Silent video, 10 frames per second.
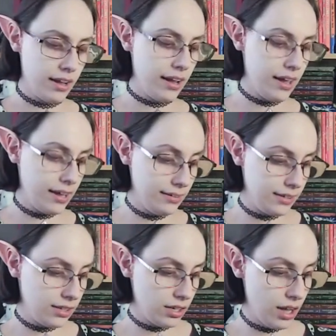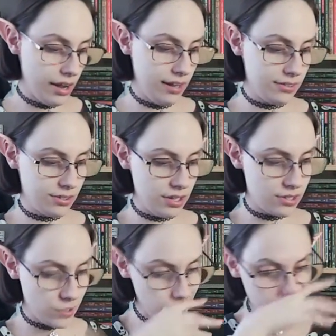And it's
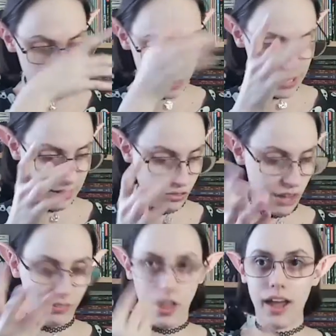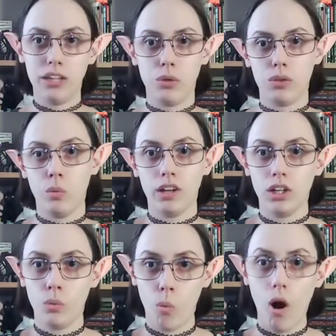going to be aligned with what
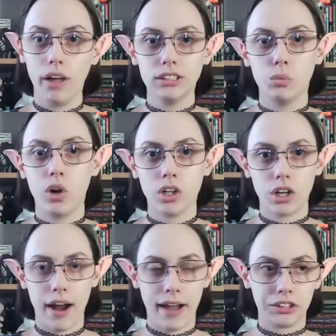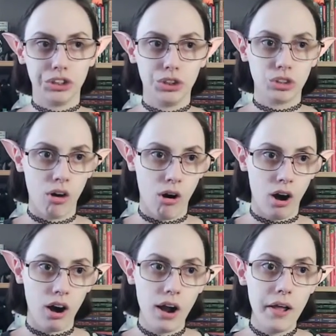you want, what your actions
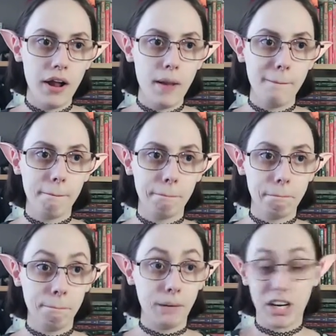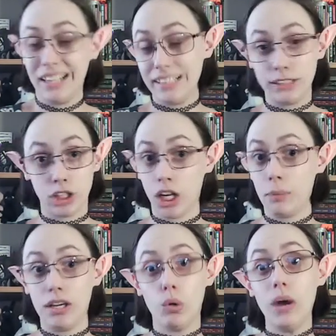are. But it's going to
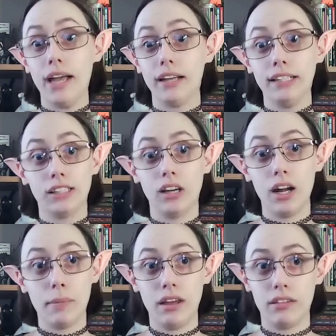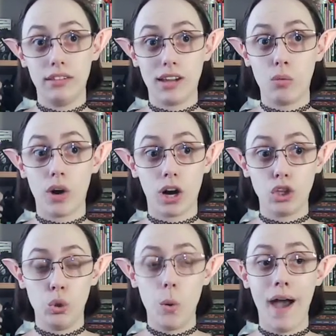be quick. It's going to be a thing where
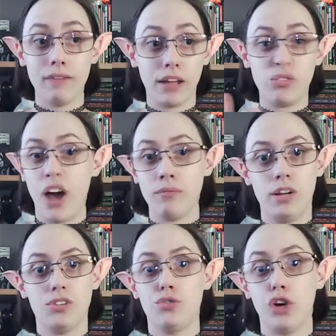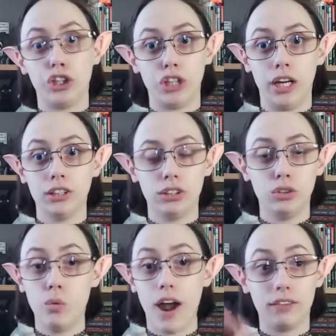you have like 5 minutes for change.
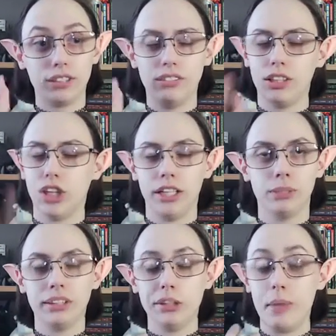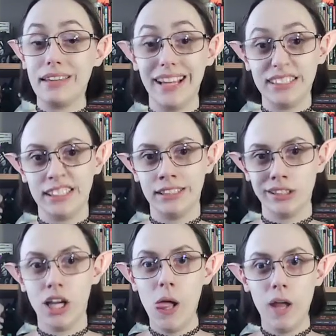You have, not change, but to make that decision.
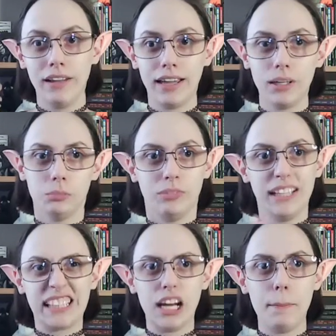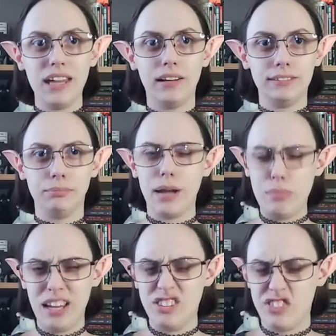Like, it's going to be
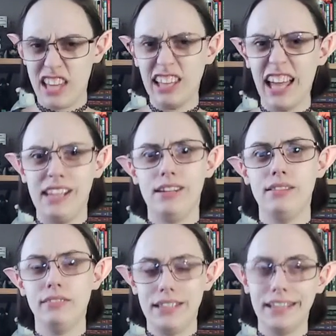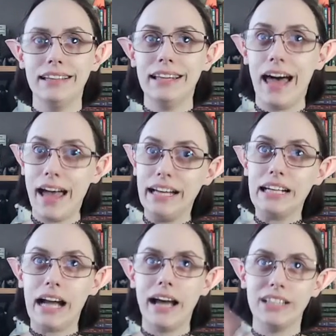maybe a deadline
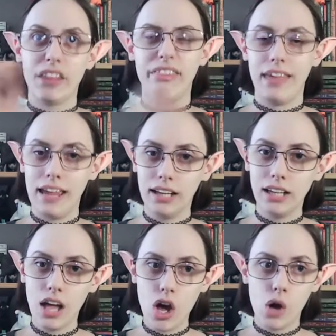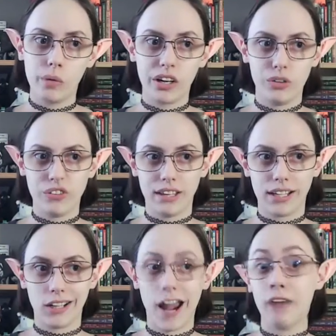kind of thing where you feel like
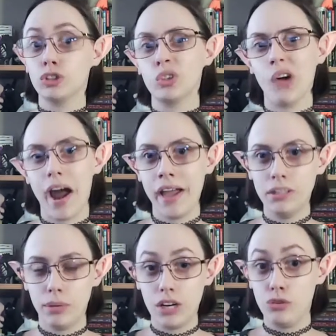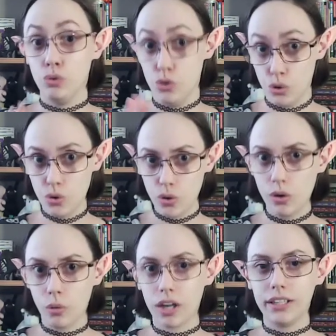you're going to have to grind. But if you do
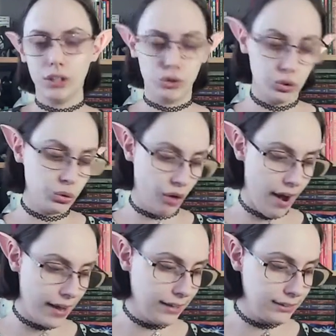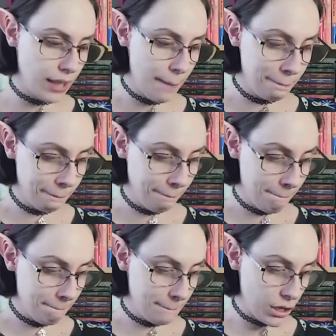the work and you do grind,
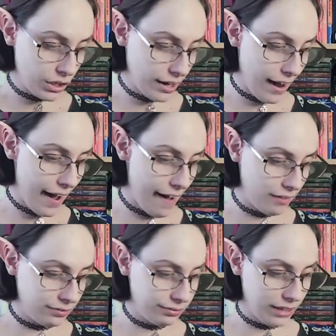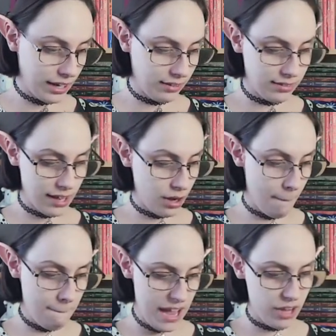you're gonna have like that
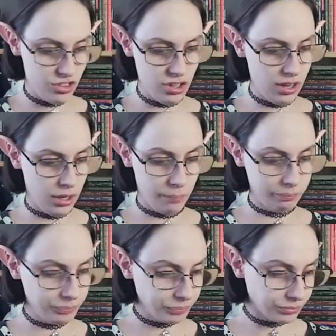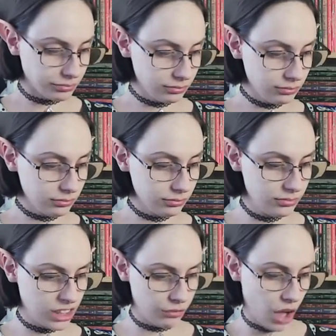amazing
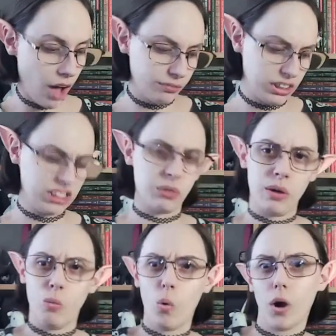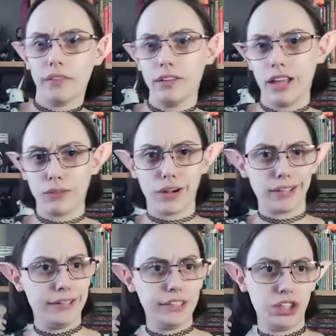self-confidence, the reward, the like
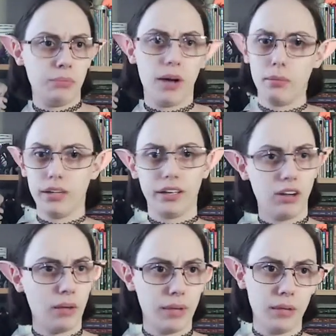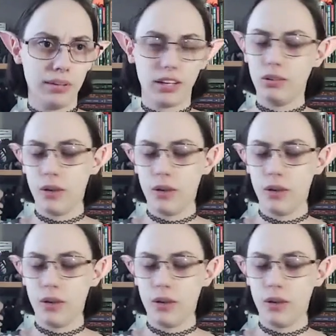recognition, public, non-public, who